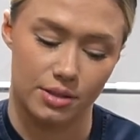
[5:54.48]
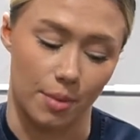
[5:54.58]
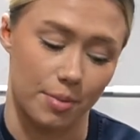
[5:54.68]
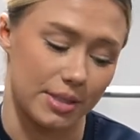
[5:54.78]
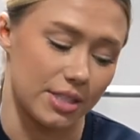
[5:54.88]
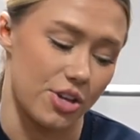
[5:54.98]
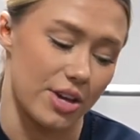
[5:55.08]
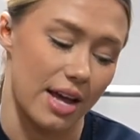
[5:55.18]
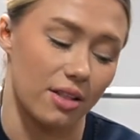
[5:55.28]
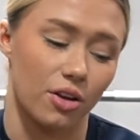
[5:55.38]
Supplements that
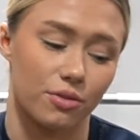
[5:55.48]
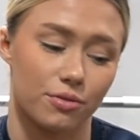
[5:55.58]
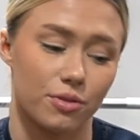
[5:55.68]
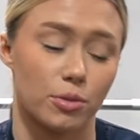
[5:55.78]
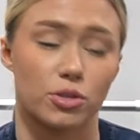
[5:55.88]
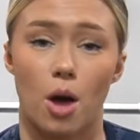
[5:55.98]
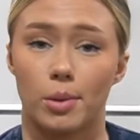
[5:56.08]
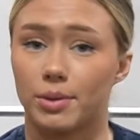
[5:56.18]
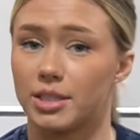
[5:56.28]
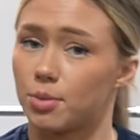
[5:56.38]
you get a lot of, the most
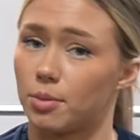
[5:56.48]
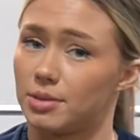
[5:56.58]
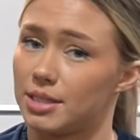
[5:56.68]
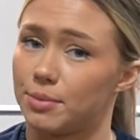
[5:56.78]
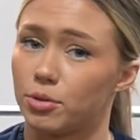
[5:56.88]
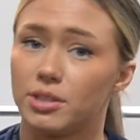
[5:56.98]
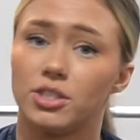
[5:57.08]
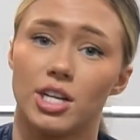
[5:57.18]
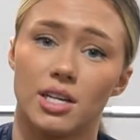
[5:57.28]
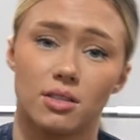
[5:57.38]
common one is probably
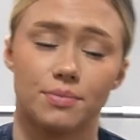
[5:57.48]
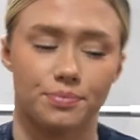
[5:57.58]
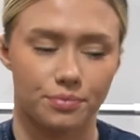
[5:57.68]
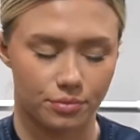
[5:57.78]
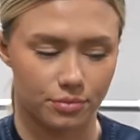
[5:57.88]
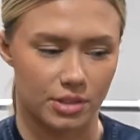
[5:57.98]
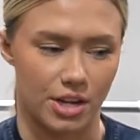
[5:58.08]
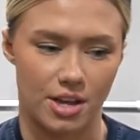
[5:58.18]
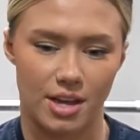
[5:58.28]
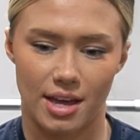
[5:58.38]
protein shakes.
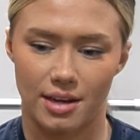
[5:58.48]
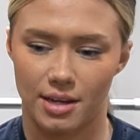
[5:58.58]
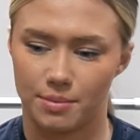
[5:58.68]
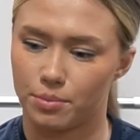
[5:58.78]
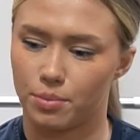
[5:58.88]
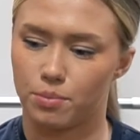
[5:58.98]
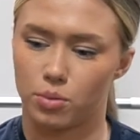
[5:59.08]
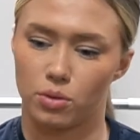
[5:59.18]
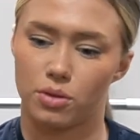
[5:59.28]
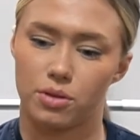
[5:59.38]
And you can get
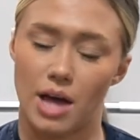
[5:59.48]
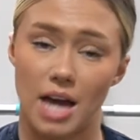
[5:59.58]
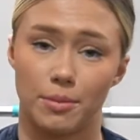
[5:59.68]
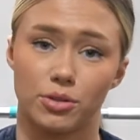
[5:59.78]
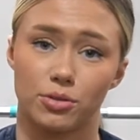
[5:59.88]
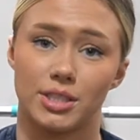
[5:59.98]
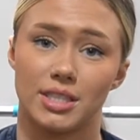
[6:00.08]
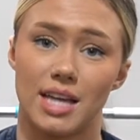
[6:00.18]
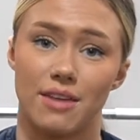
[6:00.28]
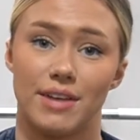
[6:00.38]
both animal
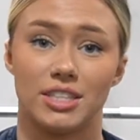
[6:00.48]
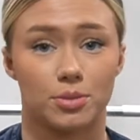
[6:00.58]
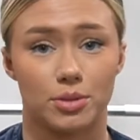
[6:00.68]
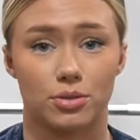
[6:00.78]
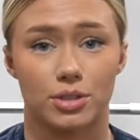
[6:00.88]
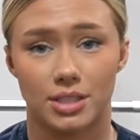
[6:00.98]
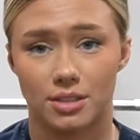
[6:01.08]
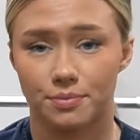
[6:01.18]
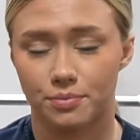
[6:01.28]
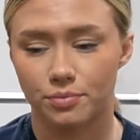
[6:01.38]
sources and vegetable
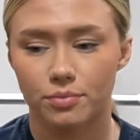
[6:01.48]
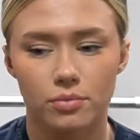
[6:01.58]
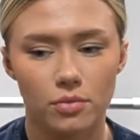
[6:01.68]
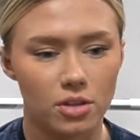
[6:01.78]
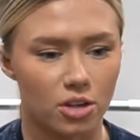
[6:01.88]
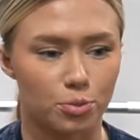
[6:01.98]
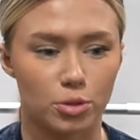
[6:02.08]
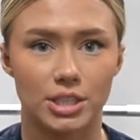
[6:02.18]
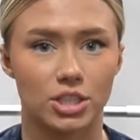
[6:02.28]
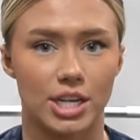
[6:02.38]
sources of
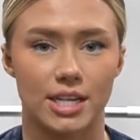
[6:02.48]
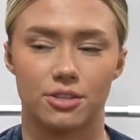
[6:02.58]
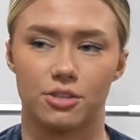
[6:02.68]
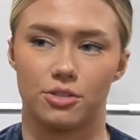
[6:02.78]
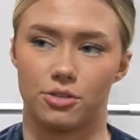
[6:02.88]
protein shakes.